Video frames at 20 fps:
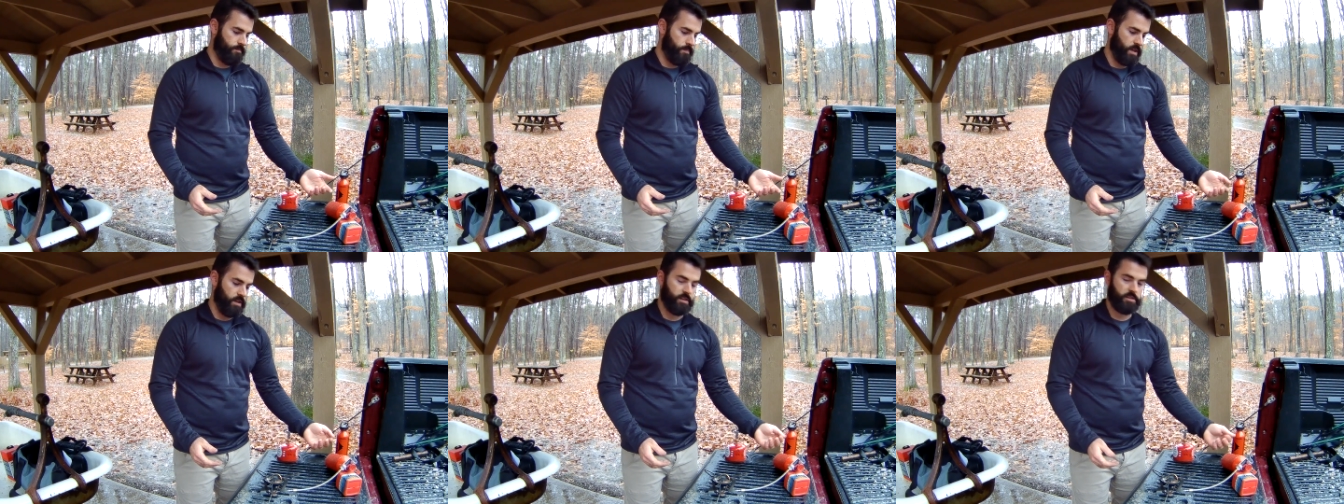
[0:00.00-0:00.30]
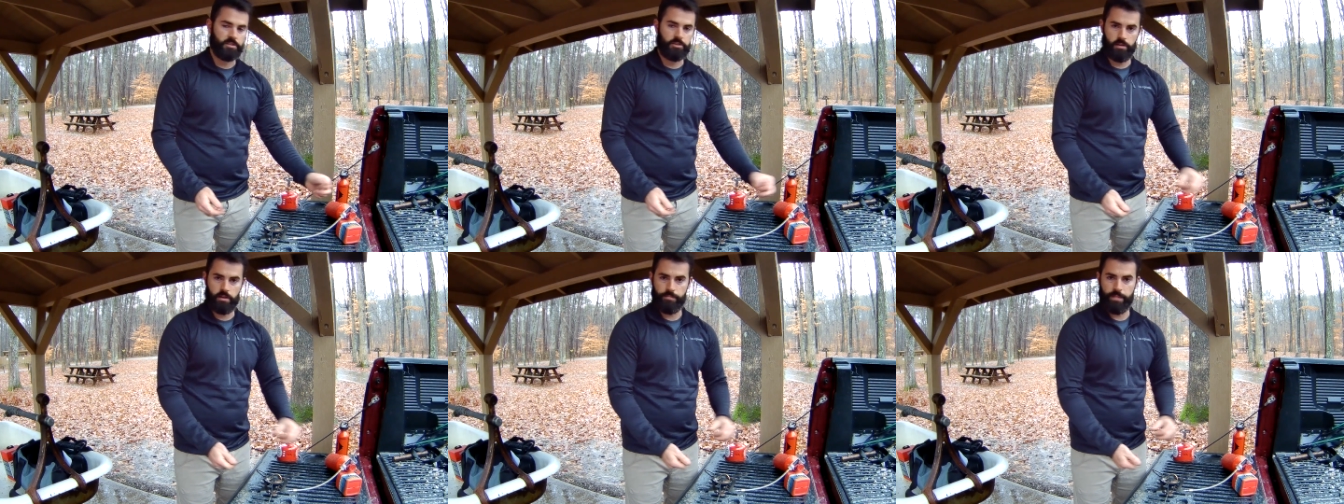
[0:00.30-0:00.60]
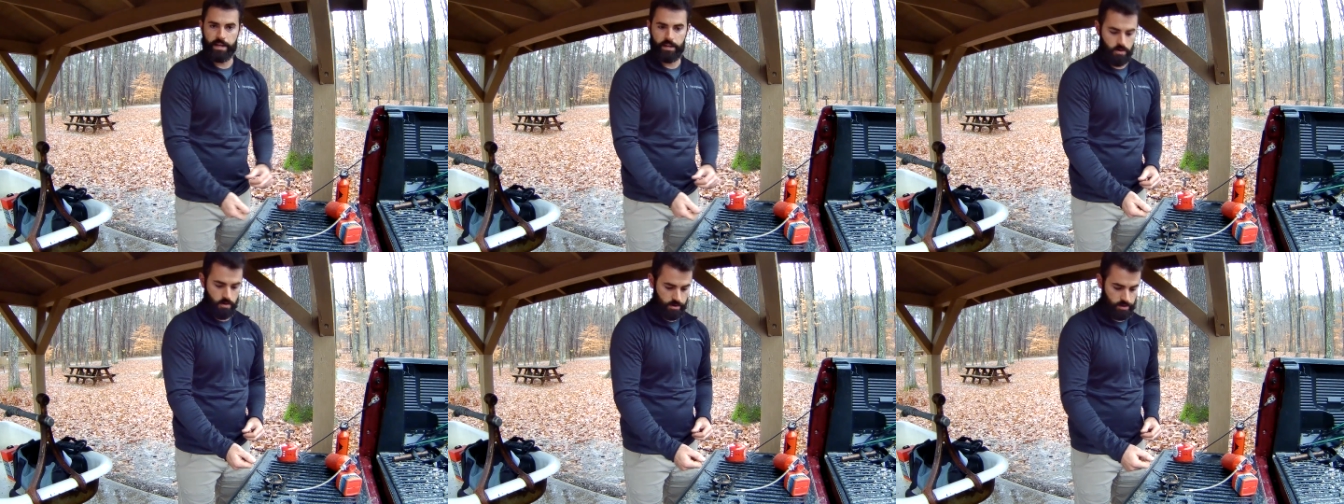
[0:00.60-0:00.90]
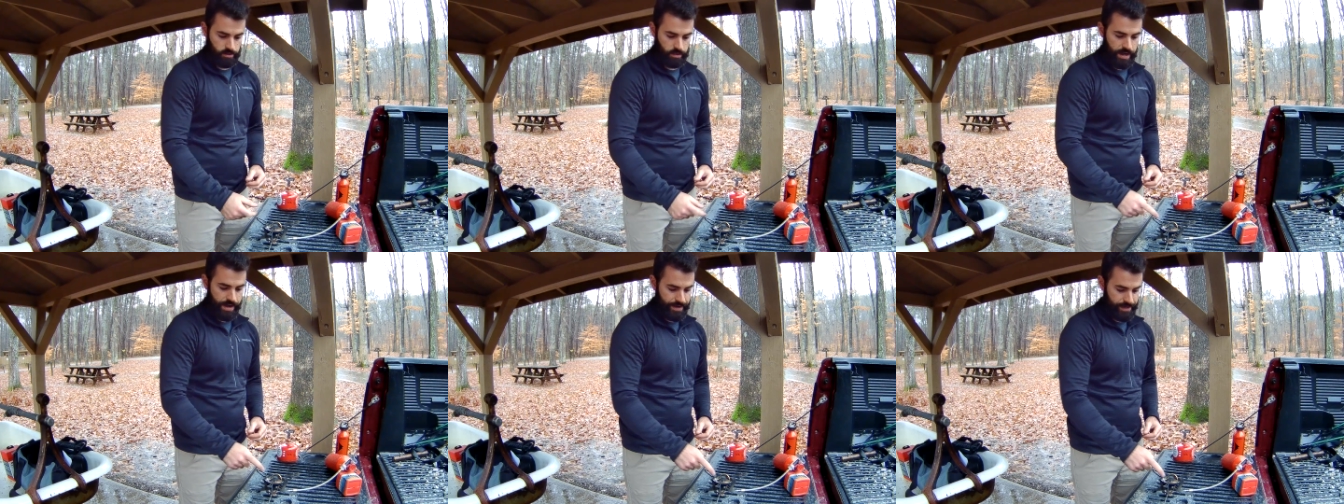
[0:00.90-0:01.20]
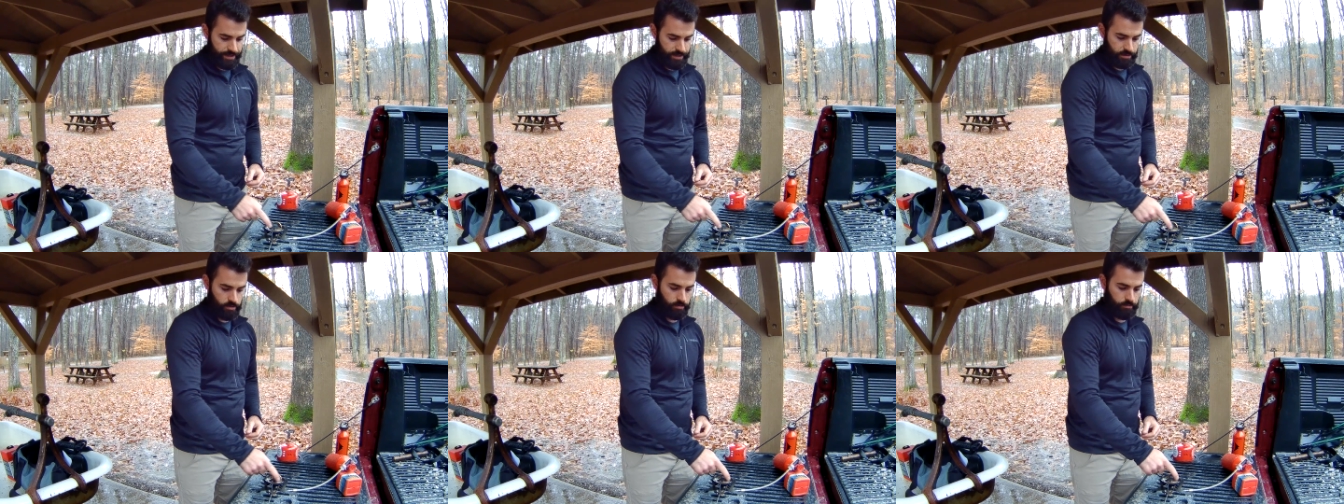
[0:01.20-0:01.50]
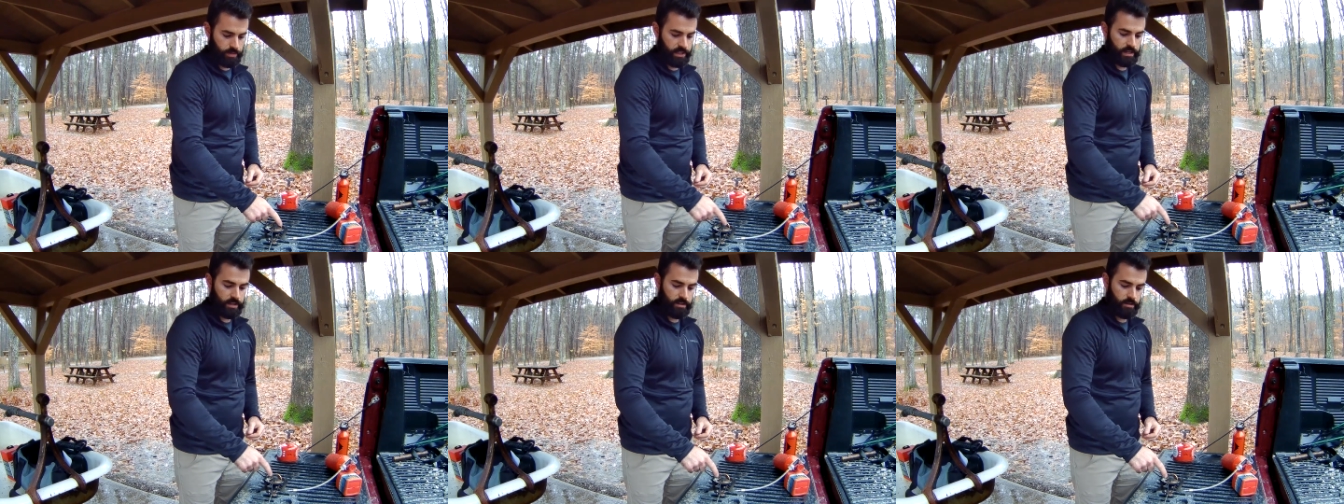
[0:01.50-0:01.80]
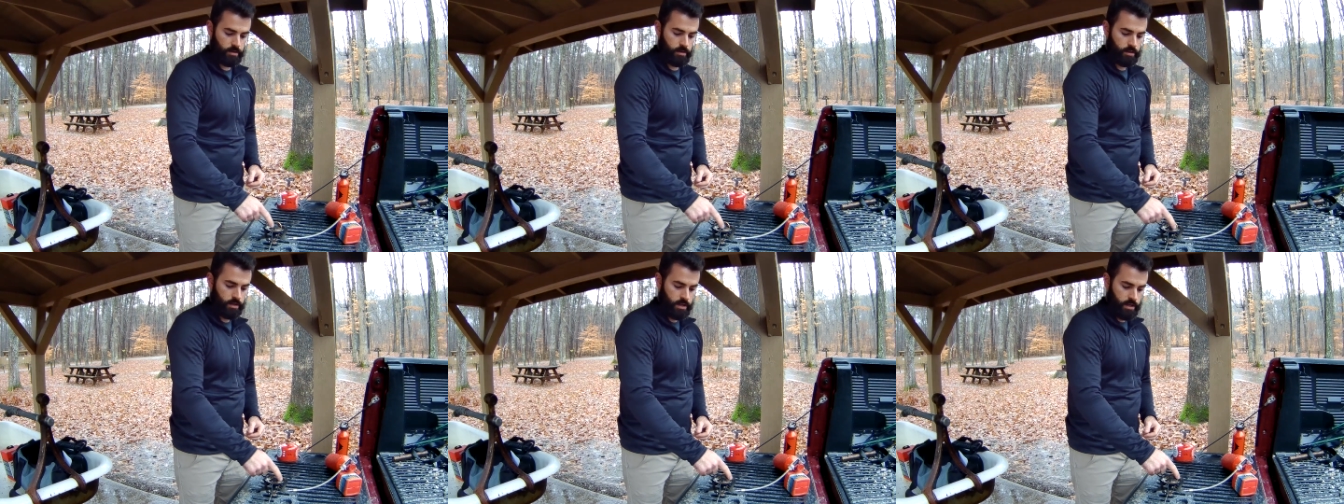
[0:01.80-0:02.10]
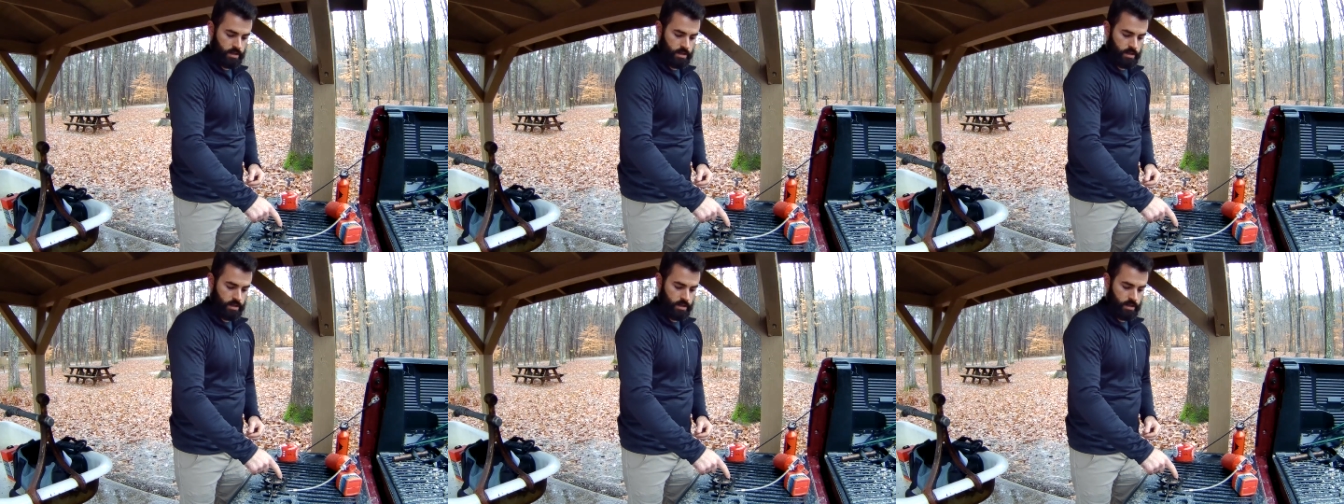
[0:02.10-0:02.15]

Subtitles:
you just turn it back on and light it, and it'll begin to